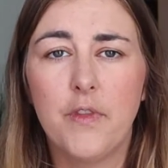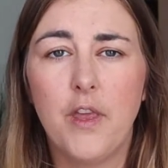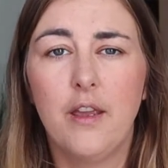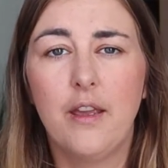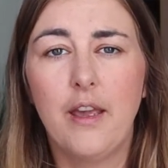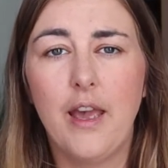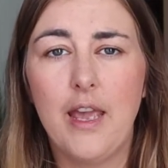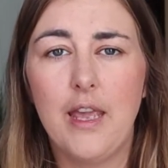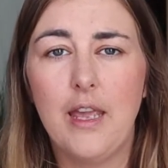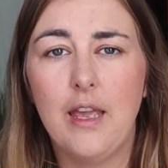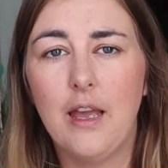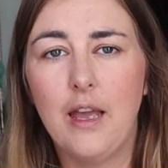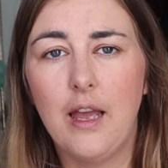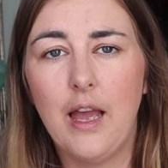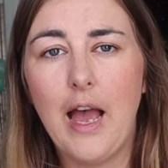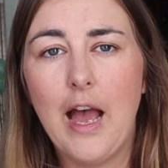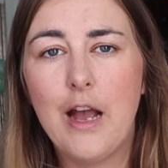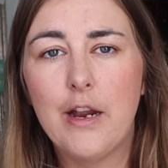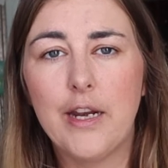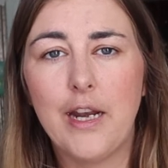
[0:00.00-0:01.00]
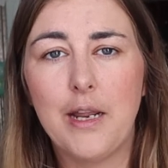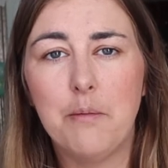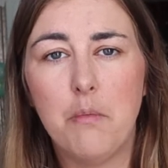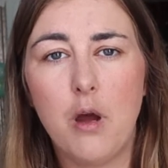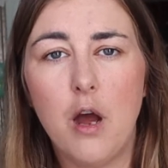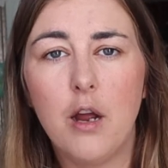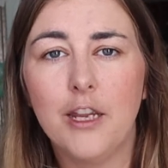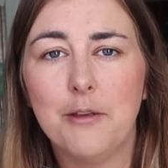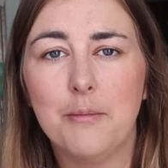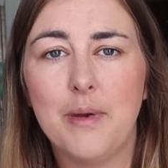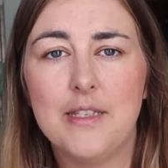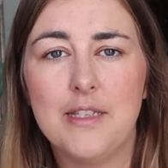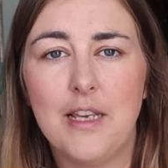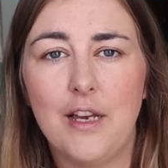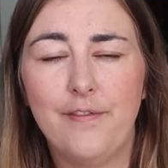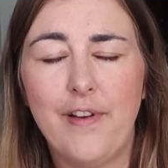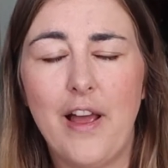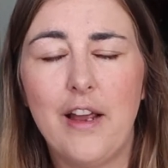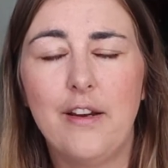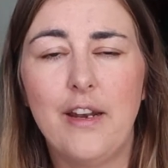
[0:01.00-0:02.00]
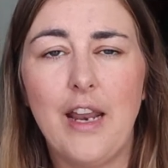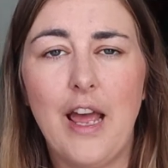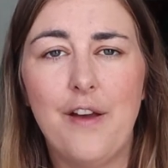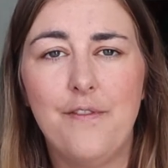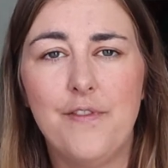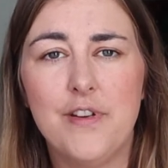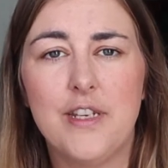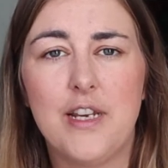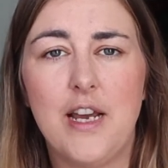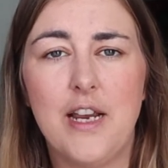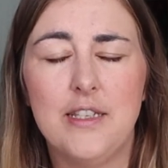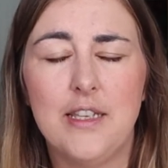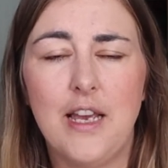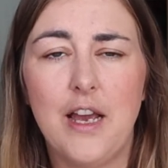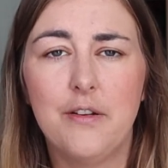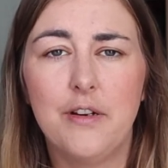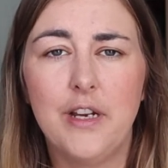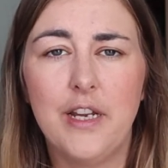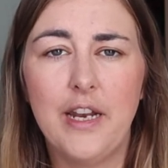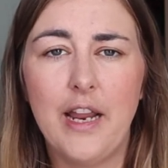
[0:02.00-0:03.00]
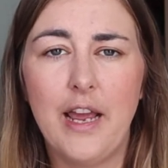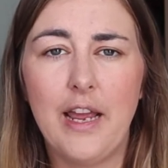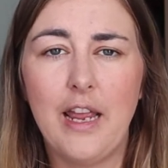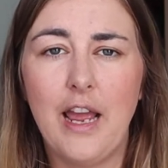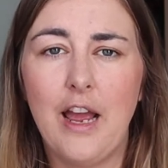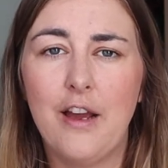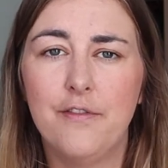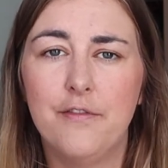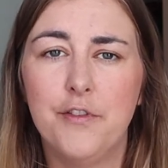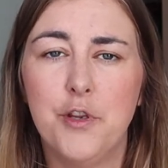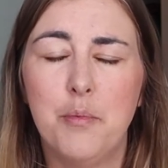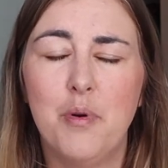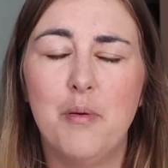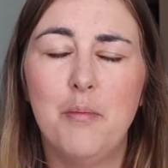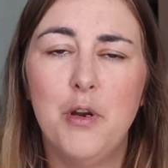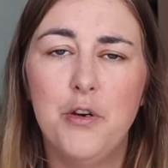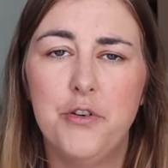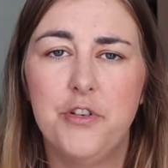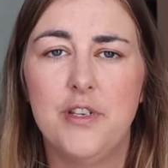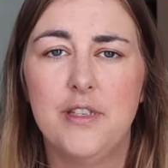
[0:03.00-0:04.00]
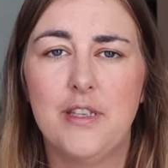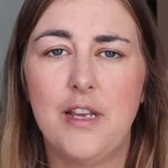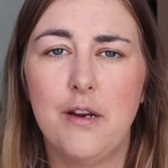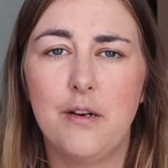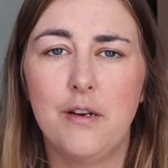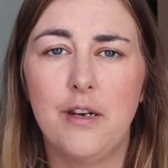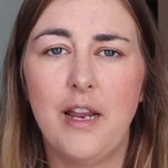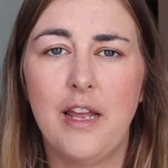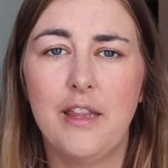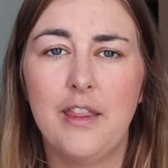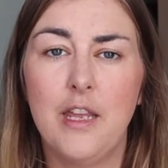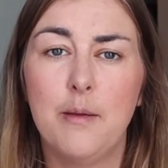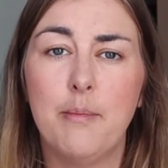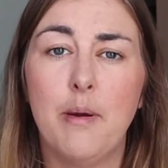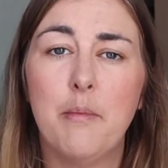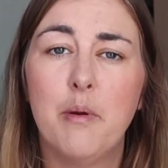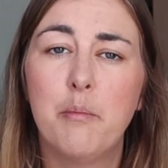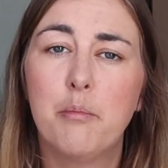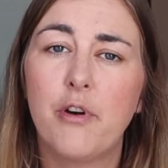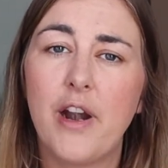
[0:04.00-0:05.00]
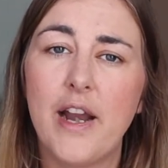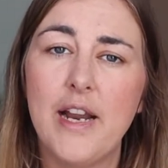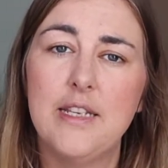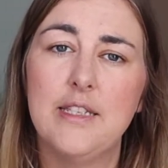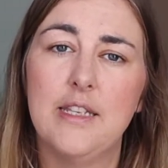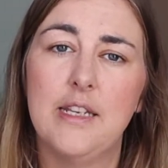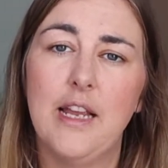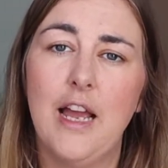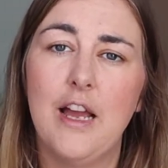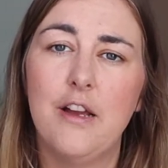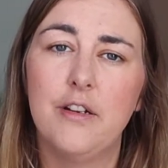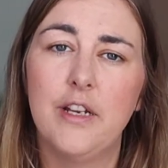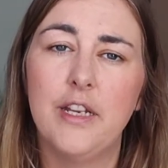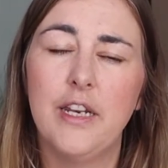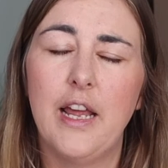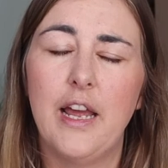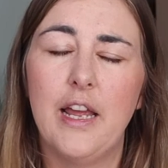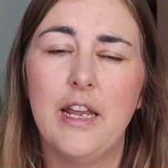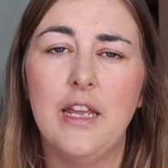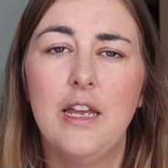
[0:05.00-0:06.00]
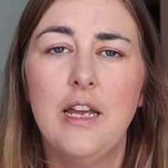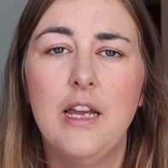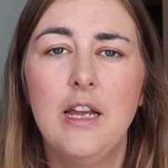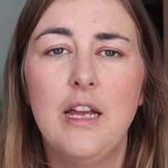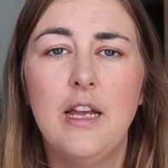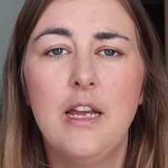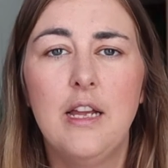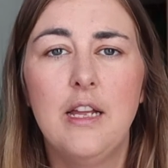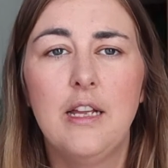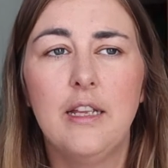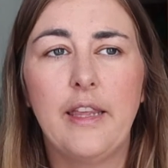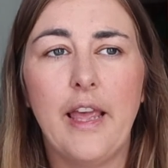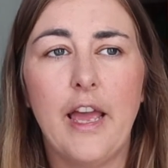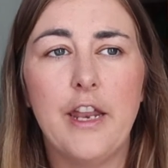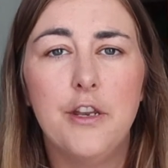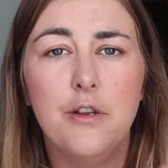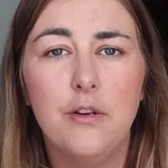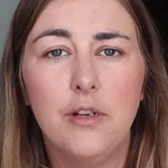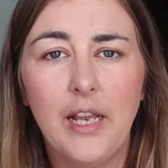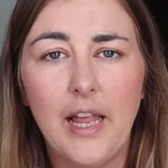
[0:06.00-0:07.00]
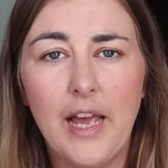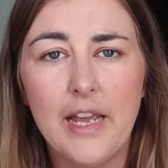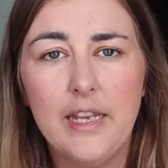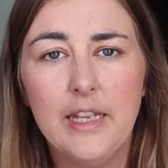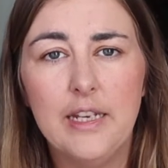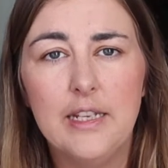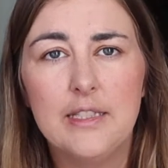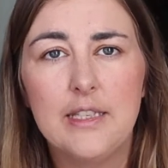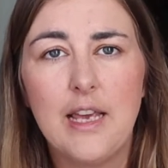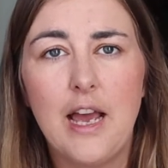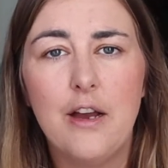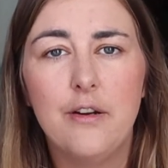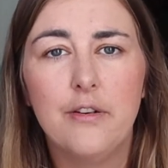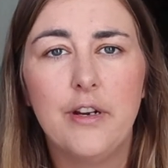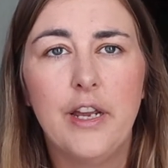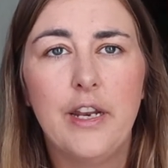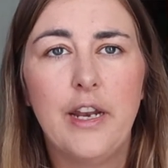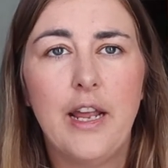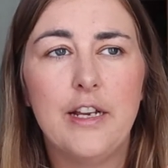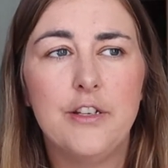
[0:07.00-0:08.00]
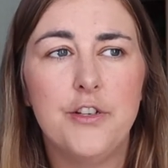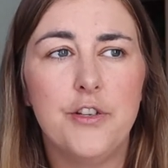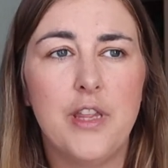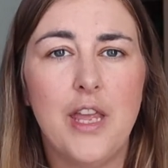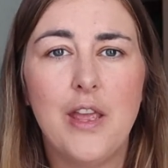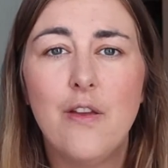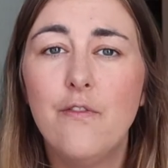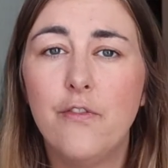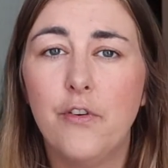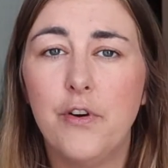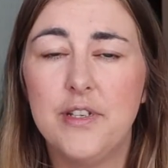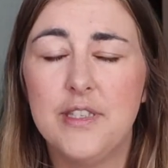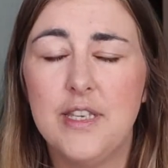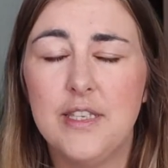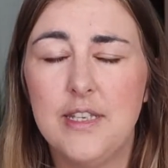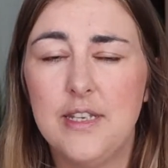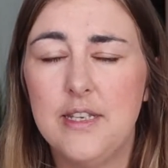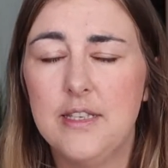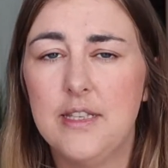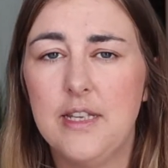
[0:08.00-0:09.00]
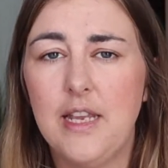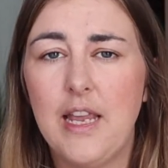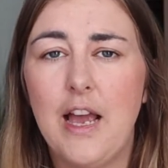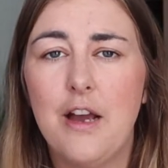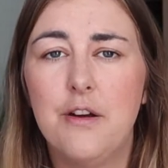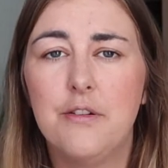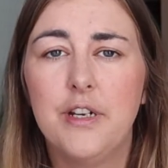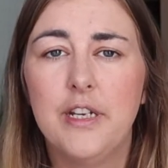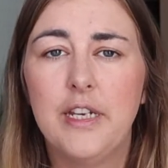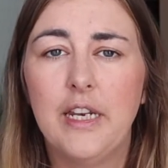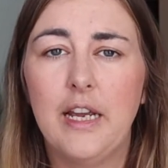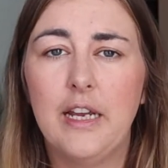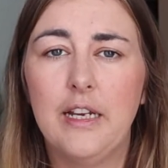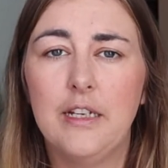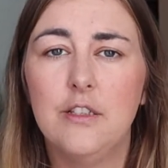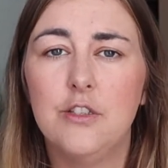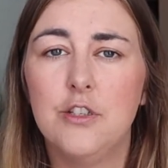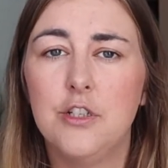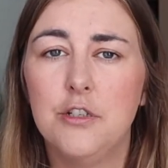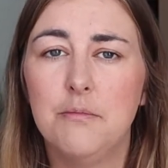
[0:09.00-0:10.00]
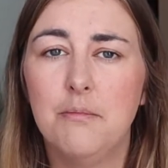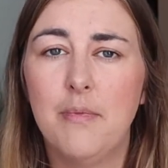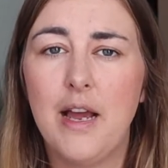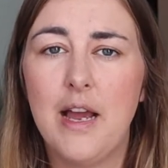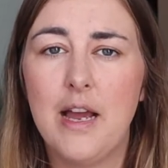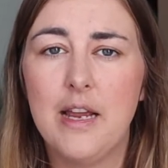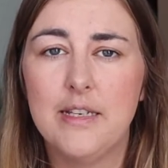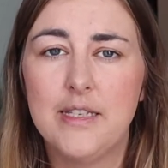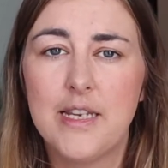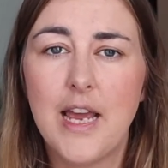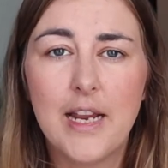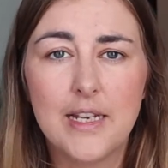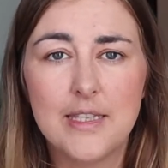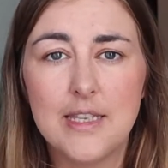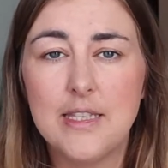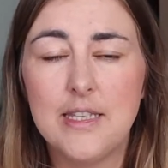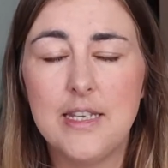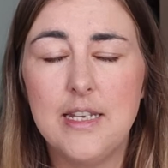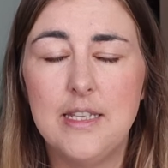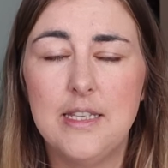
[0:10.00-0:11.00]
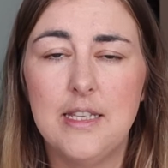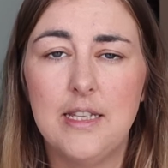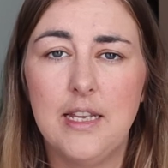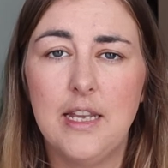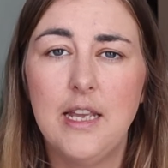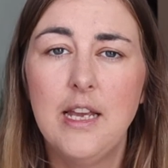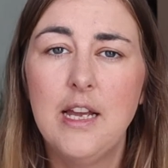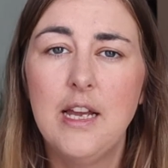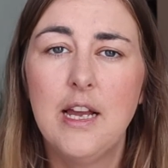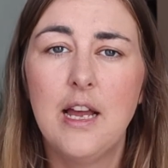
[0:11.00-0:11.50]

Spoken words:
okay, how can I market myself? How can I advertise? How can I have new promotions? How can I think about my pricing? How can I get new clients? How can I do the invoices easily? How can I do my taxes easily?